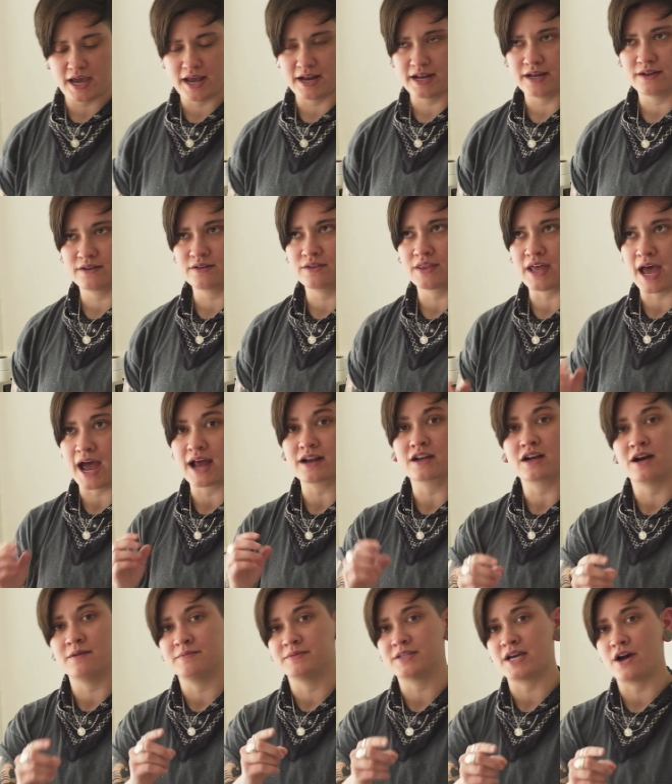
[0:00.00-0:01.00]
and that
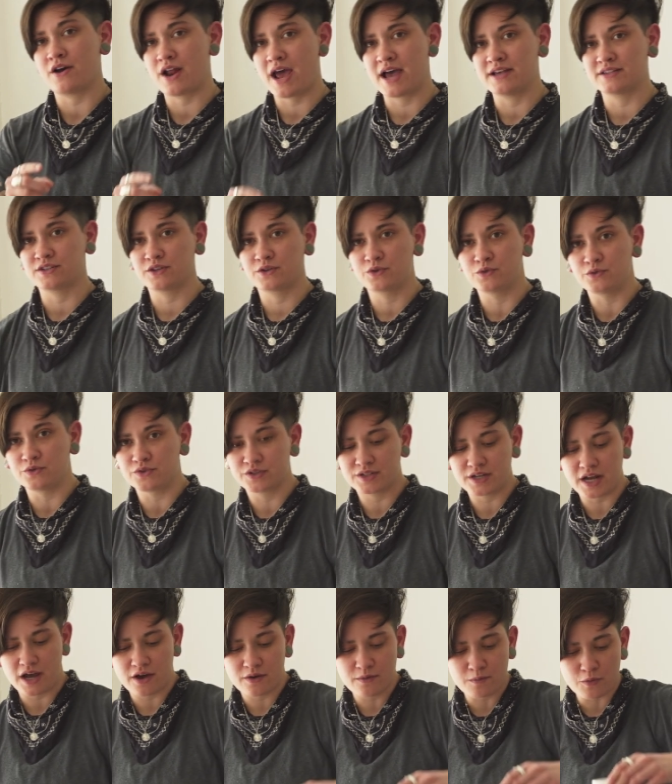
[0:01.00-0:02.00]
comes out as it cools
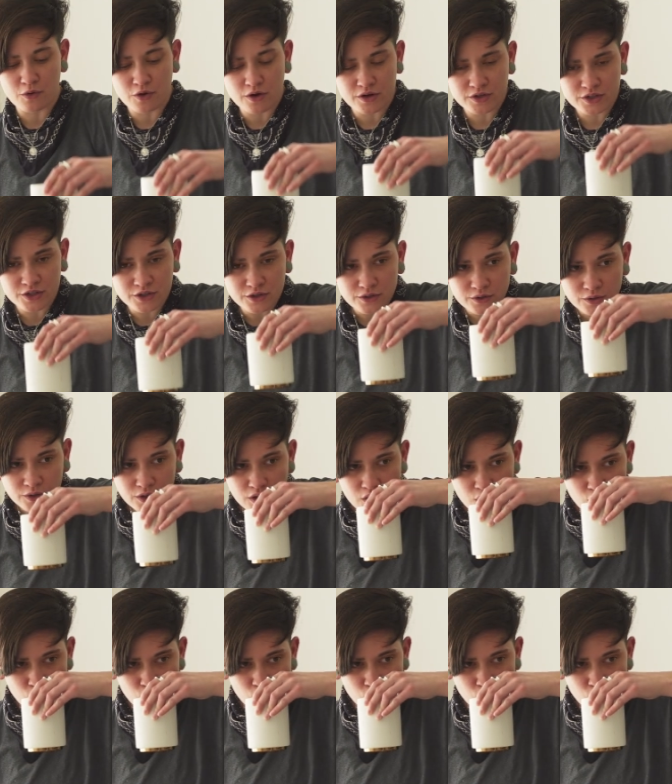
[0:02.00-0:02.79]
down more too.